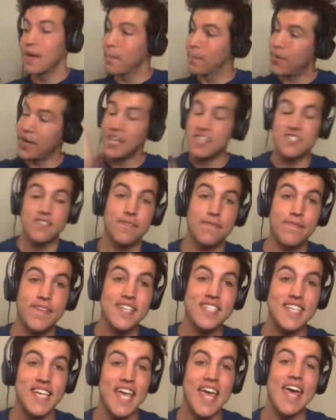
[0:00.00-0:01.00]
Pretty soon
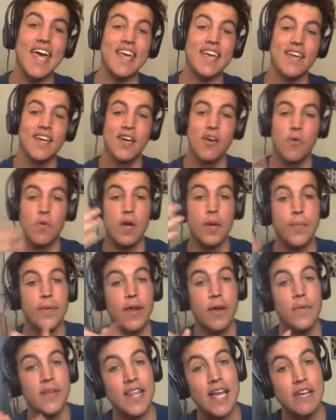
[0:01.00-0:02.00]
50K. Wouldn't be
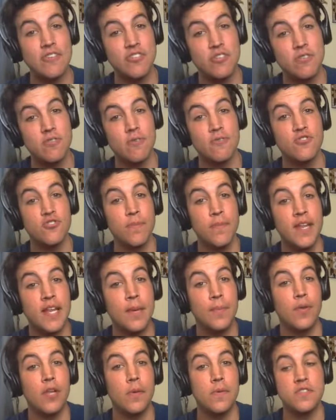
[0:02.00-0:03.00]
here without you. Social media
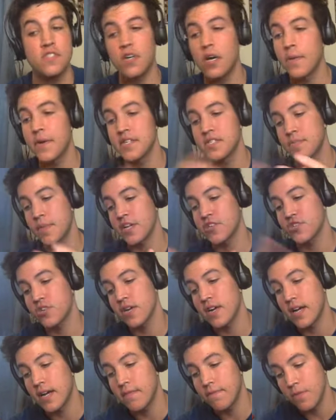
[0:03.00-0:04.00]
below as always. Make
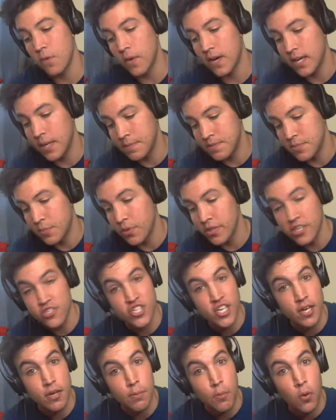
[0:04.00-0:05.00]
sure uh, if you want to help support the
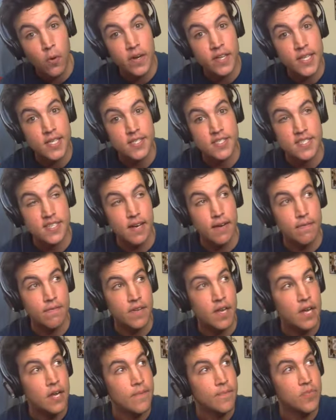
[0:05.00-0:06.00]
channel more in these tough,
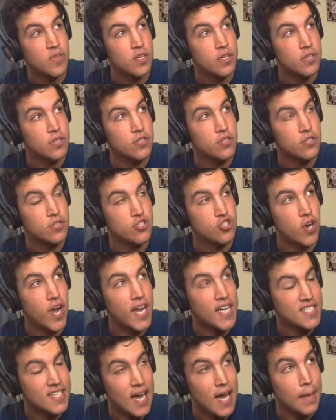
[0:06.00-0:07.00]

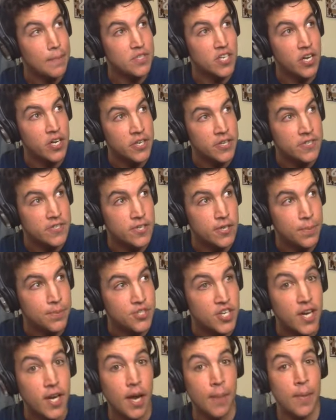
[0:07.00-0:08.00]
trying times on YouTube,
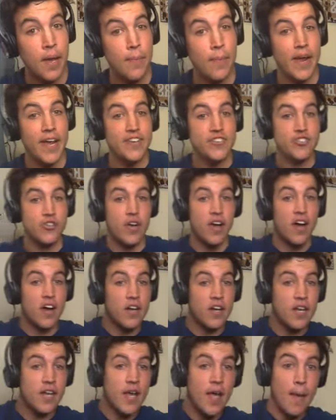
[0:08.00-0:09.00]
check out my
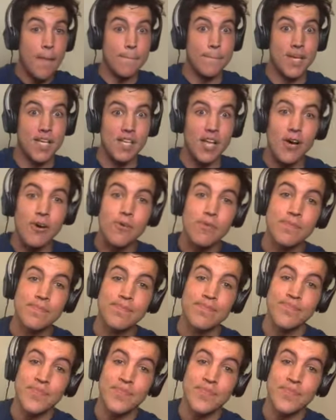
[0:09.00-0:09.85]
Patreon below.